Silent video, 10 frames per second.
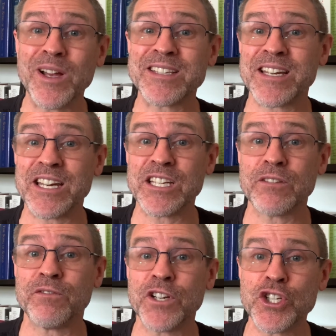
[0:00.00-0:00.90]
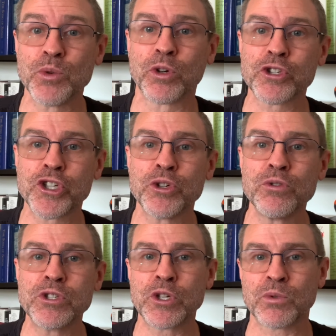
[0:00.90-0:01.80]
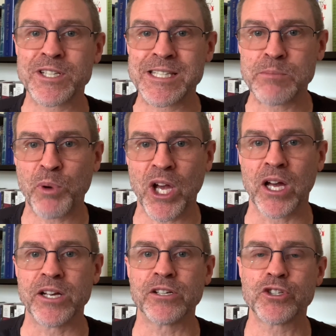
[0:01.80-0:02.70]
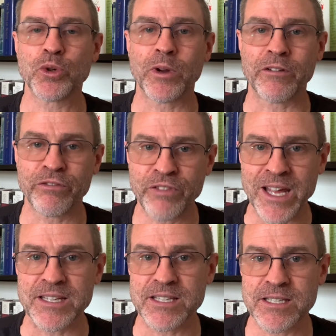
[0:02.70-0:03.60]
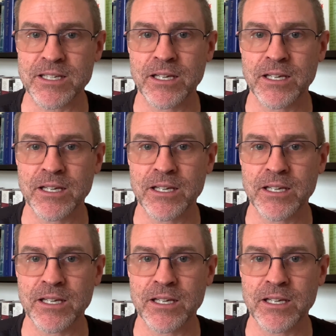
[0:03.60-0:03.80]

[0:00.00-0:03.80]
as an individual choose to respond to an offense.